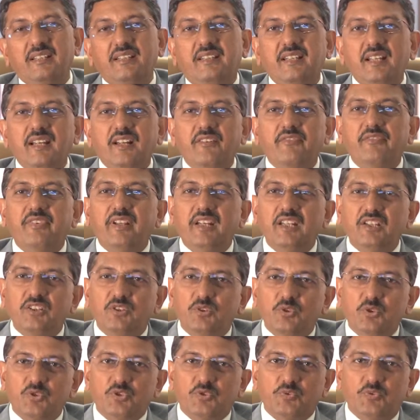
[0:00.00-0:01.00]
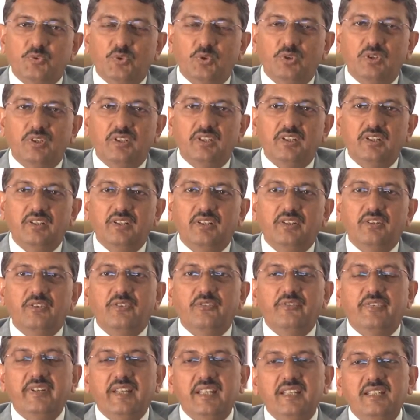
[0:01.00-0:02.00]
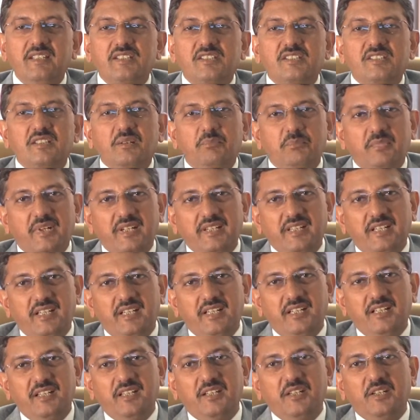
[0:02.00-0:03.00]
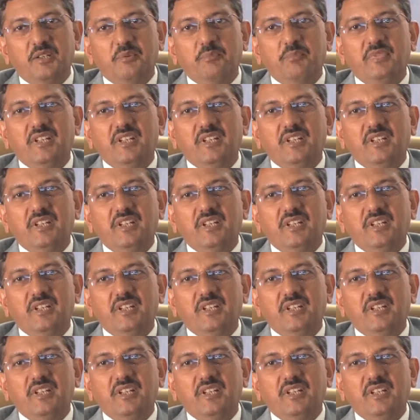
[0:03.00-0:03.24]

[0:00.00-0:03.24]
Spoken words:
They are very useful when somebody